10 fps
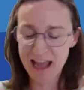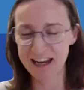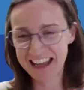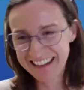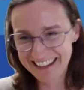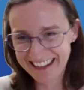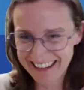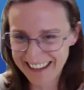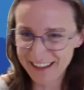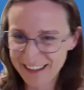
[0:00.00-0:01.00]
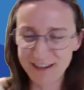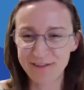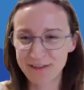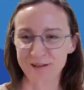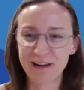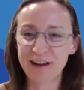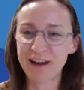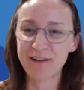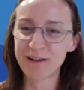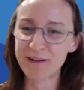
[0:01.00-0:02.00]
I can answer to this one,
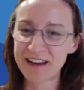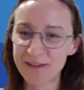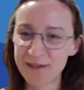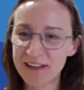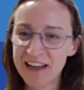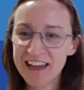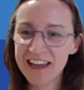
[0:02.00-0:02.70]
or you can as well.